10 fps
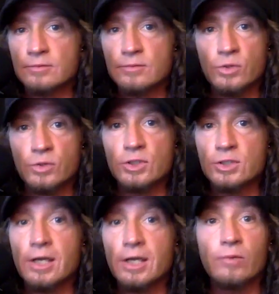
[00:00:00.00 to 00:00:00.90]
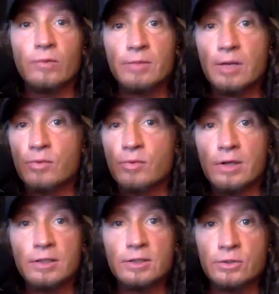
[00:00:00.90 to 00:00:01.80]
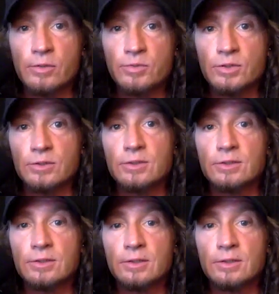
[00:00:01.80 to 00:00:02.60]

what you say? What about product descriptions?